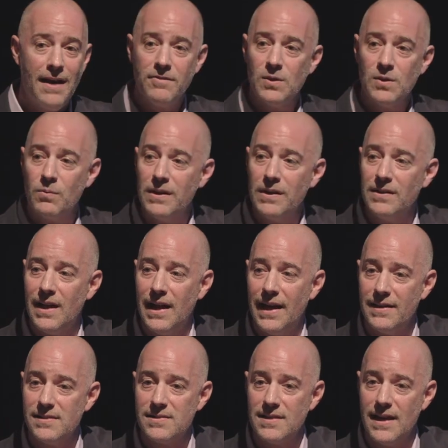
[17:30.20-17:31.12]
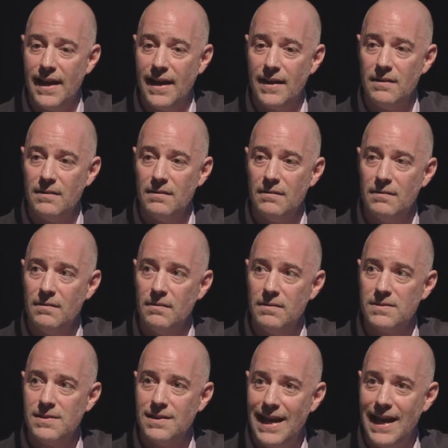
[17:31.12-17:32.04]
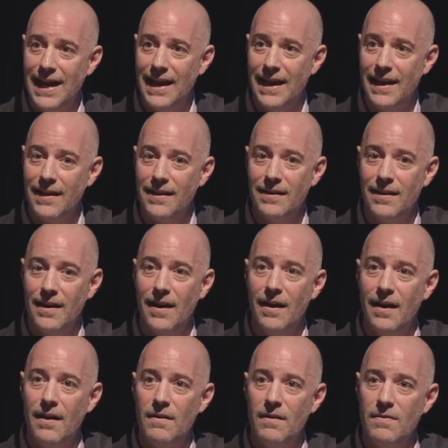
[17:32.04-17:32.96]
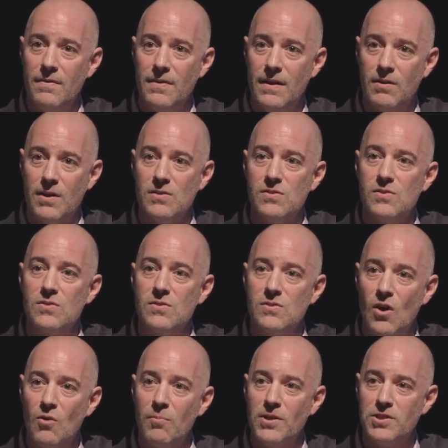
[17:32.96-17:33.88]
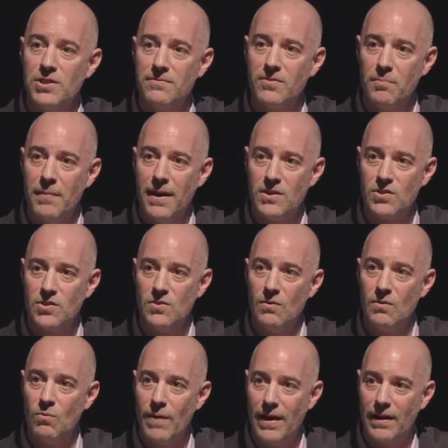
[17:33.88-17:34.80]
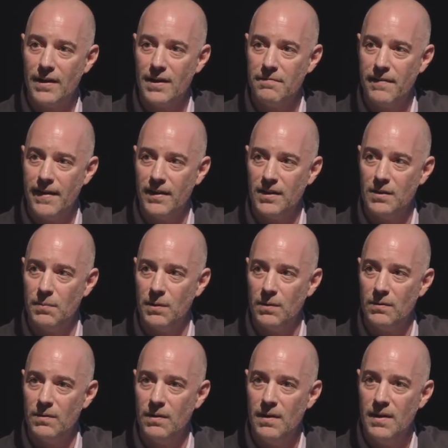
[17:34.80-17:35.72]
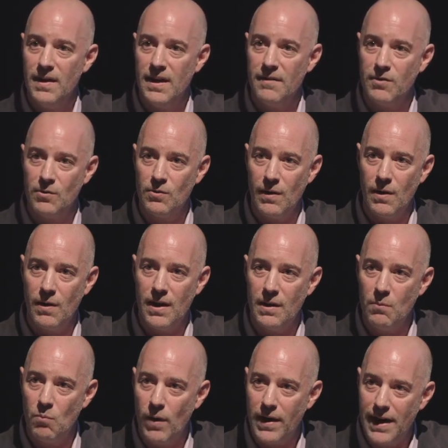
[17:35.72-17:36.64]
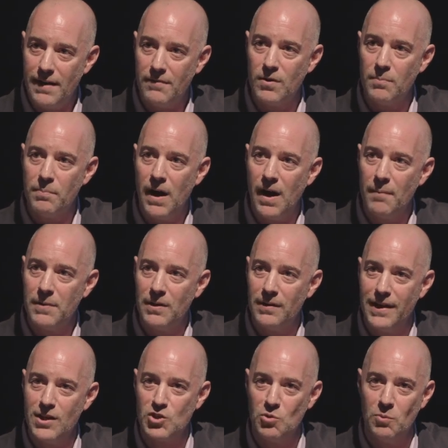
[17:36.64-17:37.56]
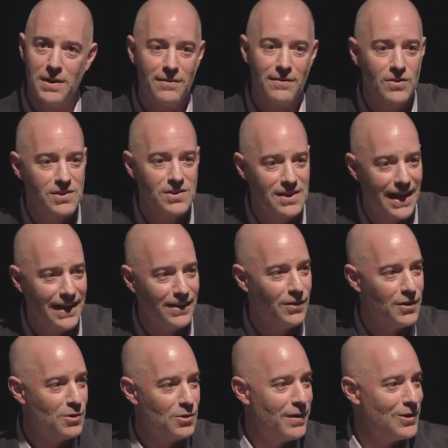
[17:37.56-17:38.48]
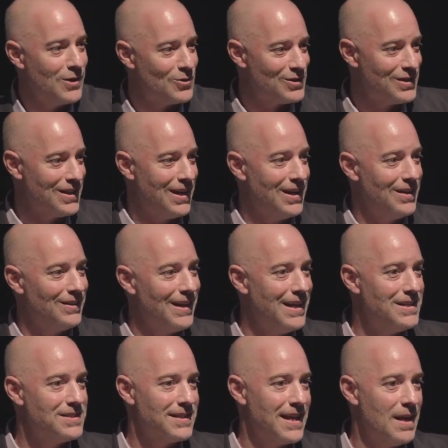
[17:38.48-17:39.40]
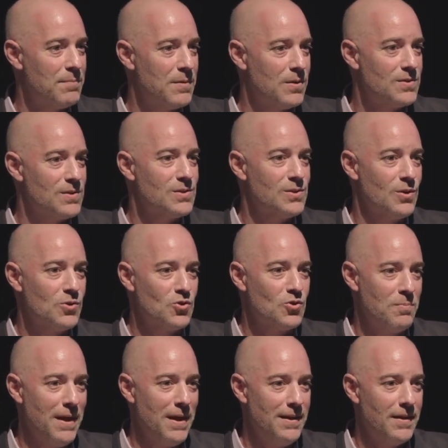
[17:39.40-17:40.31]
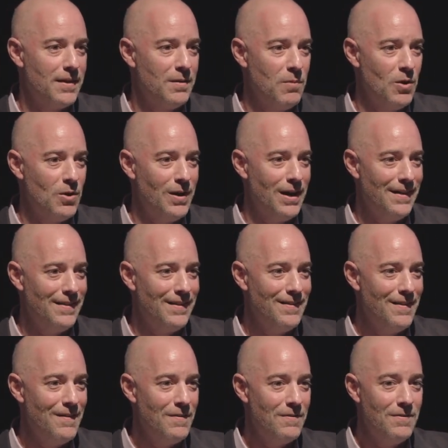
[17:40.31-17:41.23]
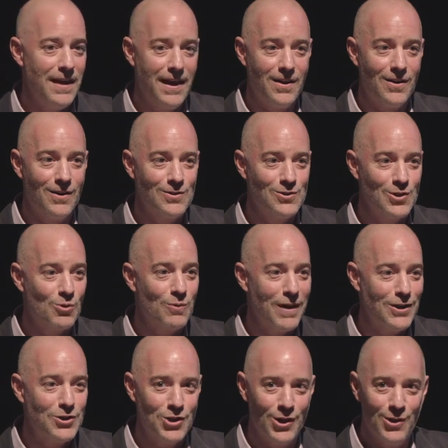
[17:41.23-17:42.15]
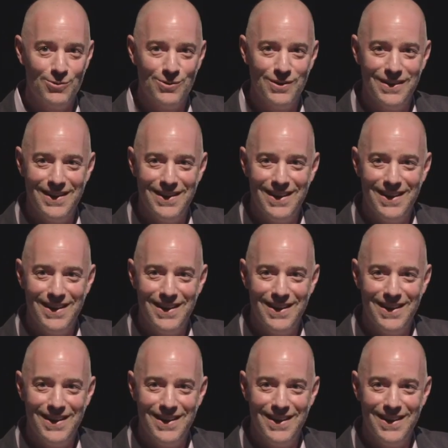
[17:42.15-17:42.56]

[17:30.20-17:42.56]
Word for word: have to realize that today there is so much information readily available. If you're in whatever population, whatever silo you're interested in the landscape, there's a social media community there to greet you.